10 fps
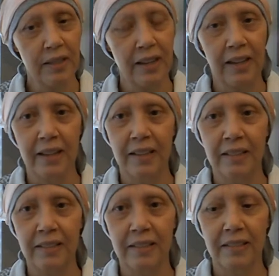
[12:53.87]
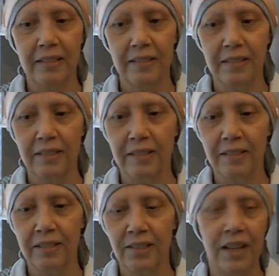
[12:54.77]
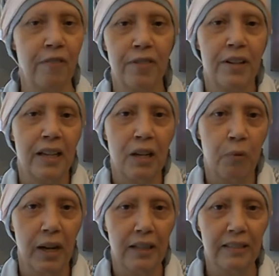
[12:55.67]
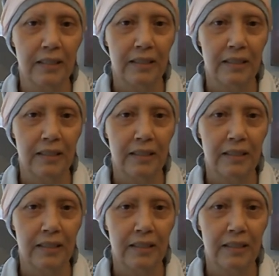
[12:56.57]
and just have fun anyway.